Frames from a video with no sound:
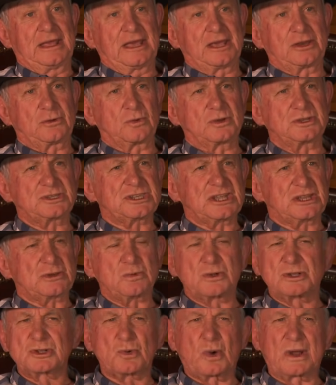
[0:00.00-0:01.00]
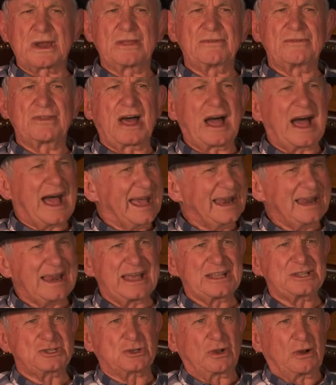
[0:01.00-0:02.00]
It was one of the
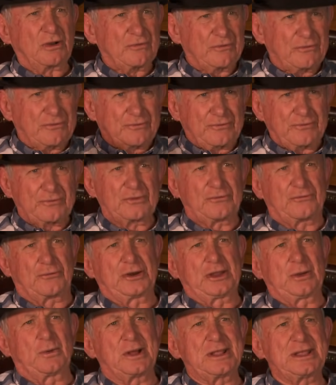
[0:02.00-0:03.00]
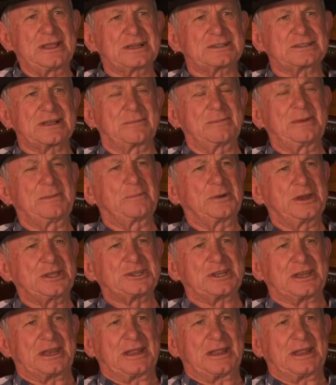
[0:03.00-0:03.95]
highlights of the 41 years I've been preaching.